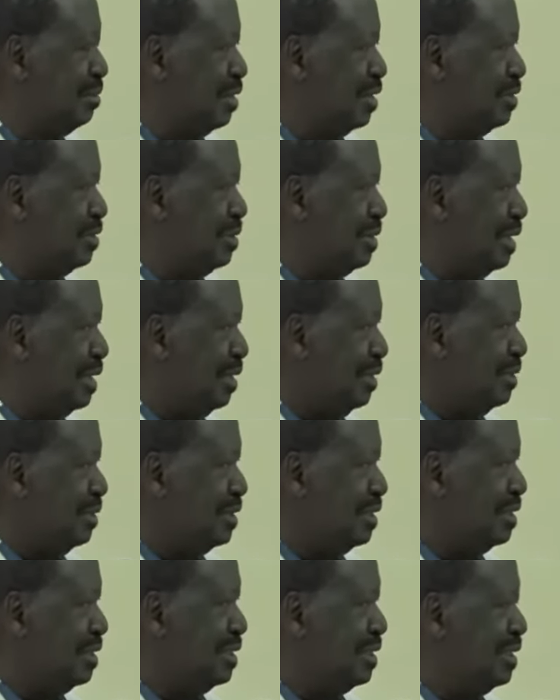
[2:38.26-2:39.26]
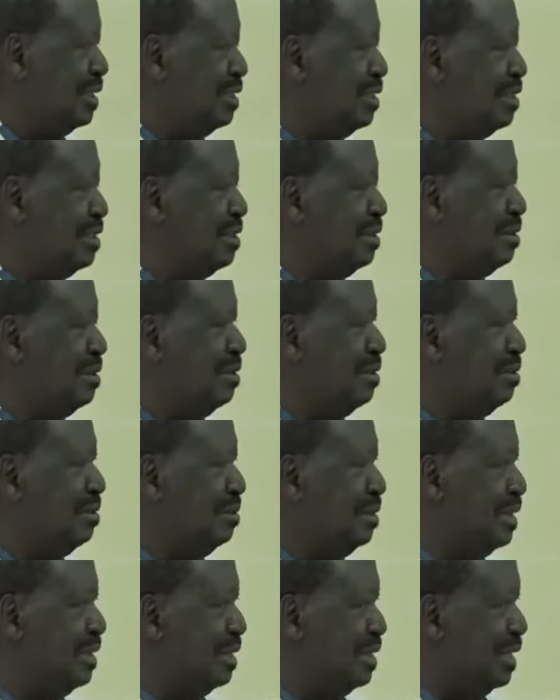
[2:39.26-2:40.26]
Because without this
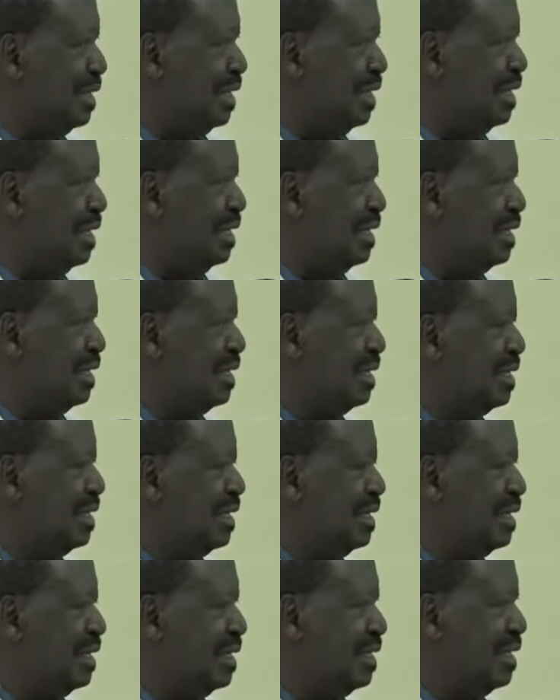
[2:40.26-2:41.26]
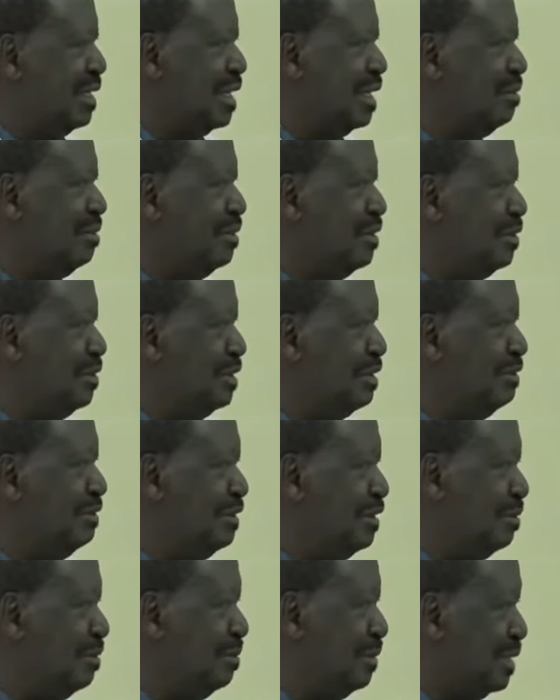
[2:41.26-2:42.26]
being there, there can be no
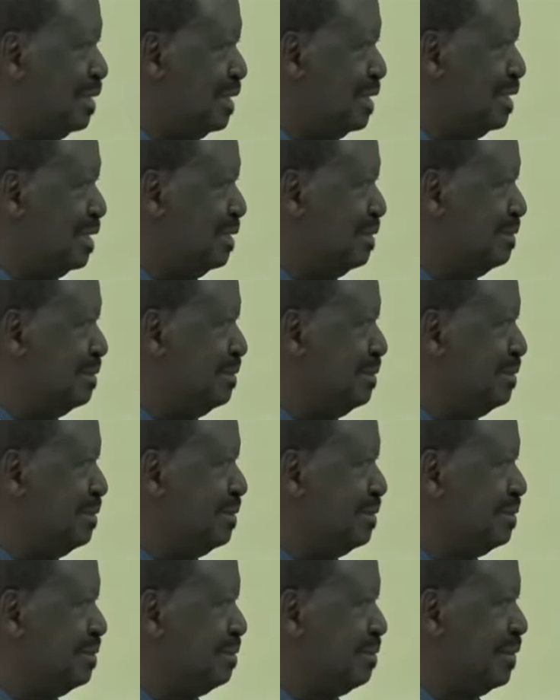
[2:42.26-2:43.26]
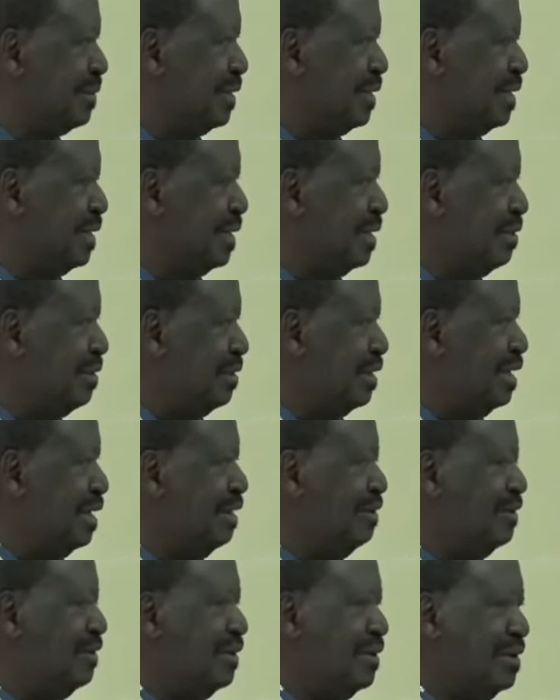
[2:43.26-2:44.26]
development. You can
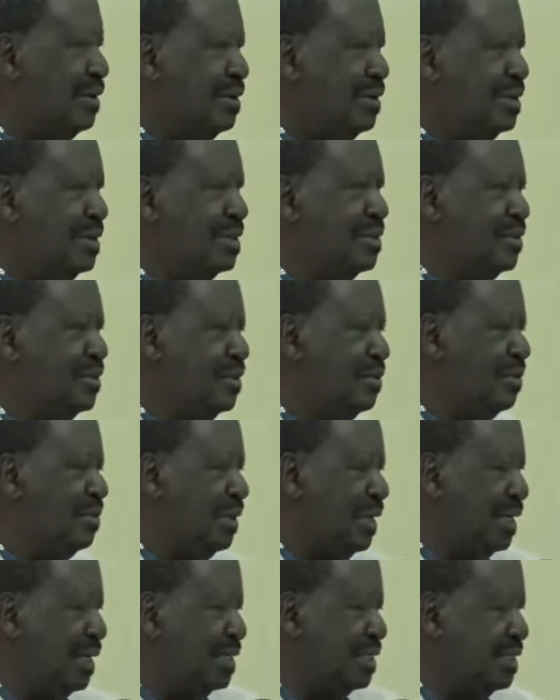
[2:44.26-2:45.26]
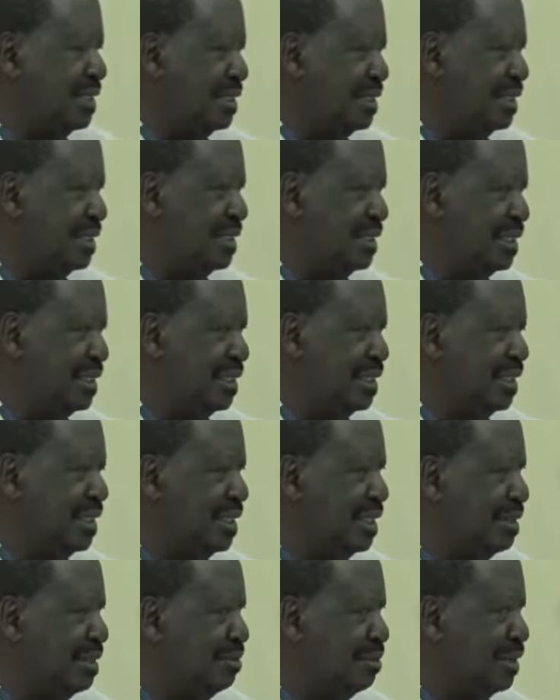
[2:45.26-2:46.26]
have all the good plans,
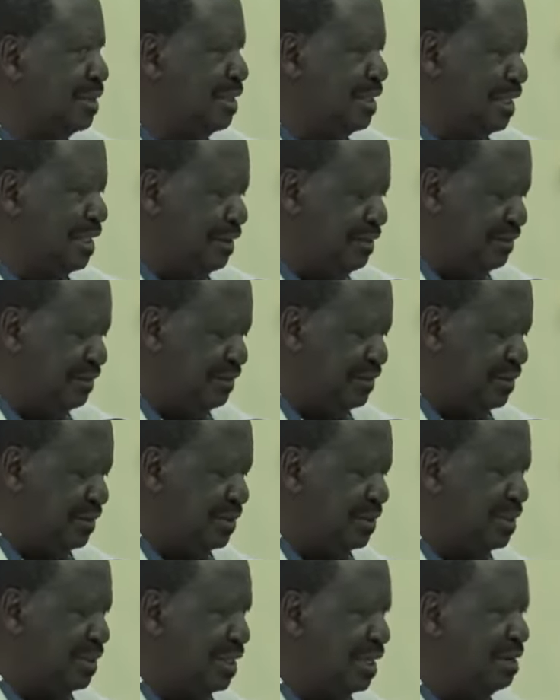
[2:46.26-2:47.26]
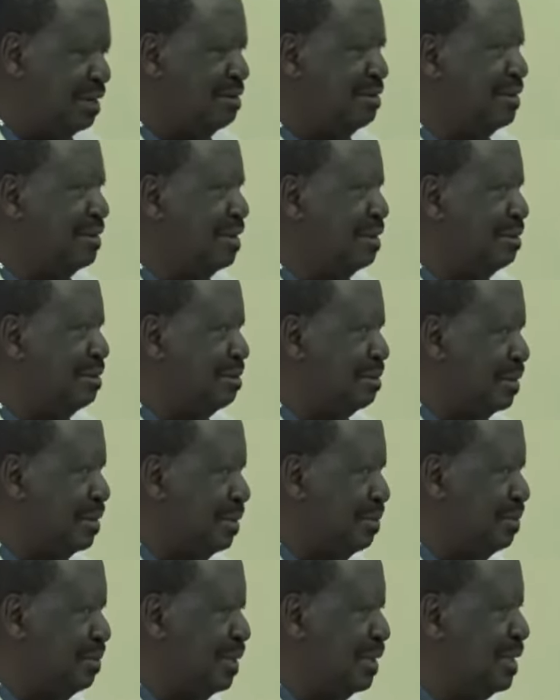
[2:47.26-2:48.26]
but if you don't have
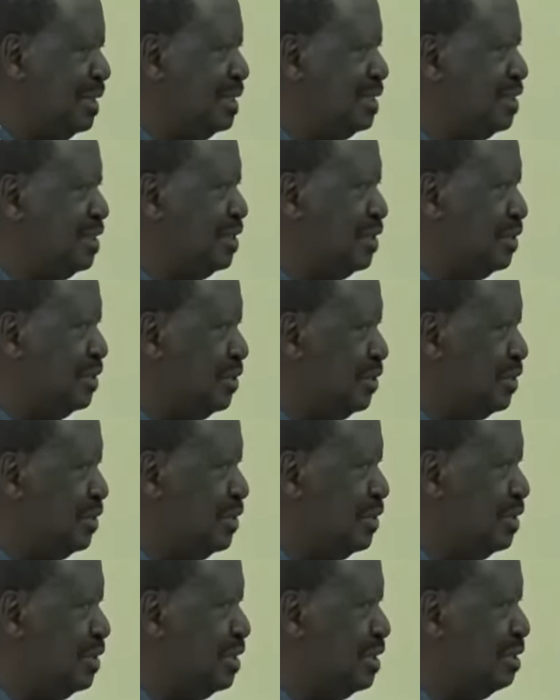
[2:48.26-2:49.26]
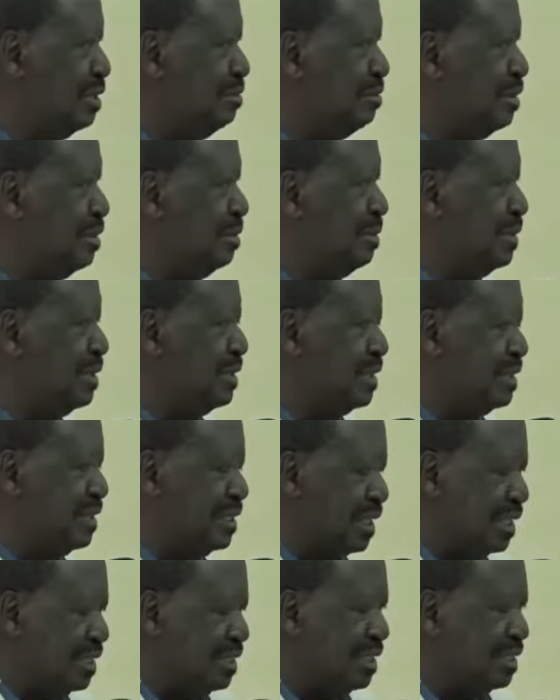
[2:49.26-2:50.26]
proper institutions and proper
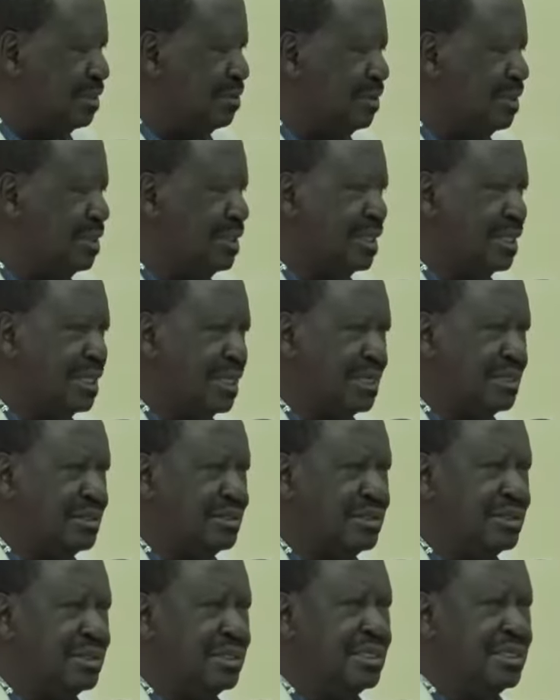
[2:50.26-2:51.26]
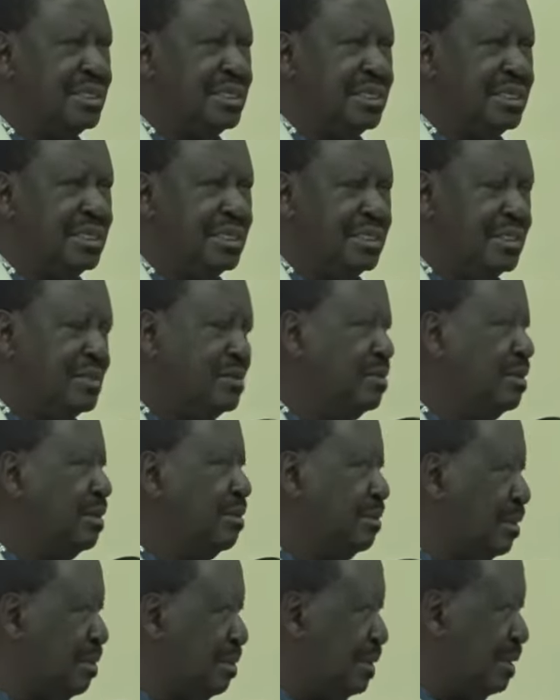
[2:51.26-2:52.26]
structures within the country, there will
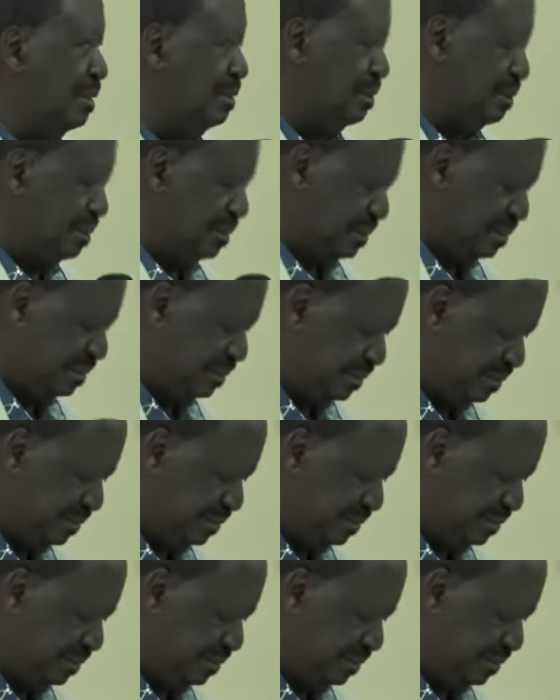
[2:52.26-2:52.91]
be a problem.